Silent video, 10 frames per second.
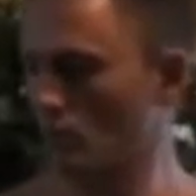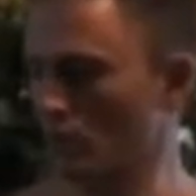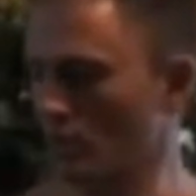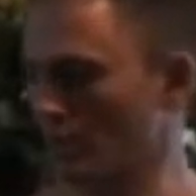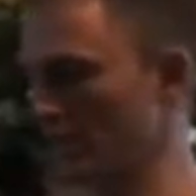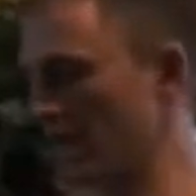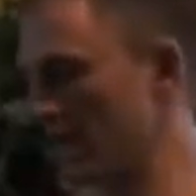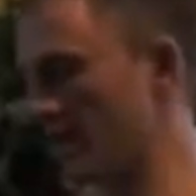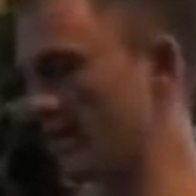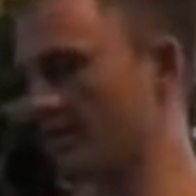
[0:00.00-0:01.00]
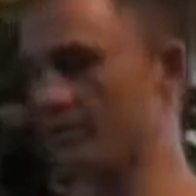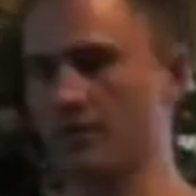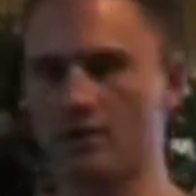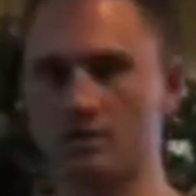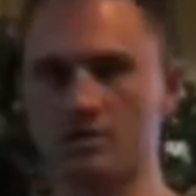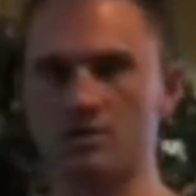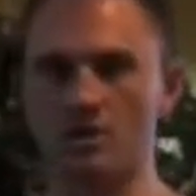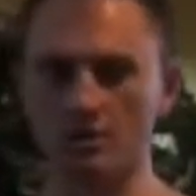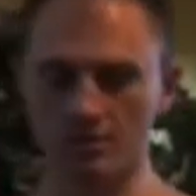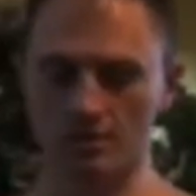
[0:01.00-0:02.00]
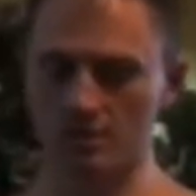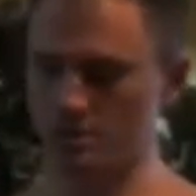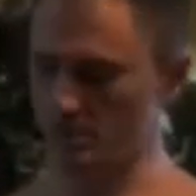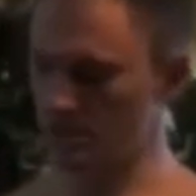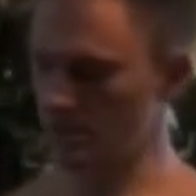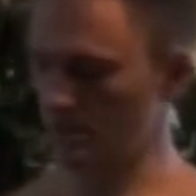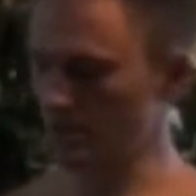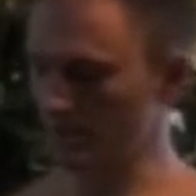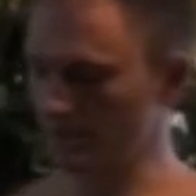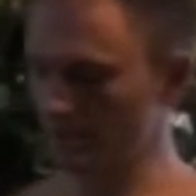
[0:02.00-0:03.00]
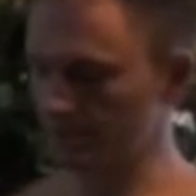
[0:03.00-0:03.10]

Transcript: We're going to have our salt, our sea salt,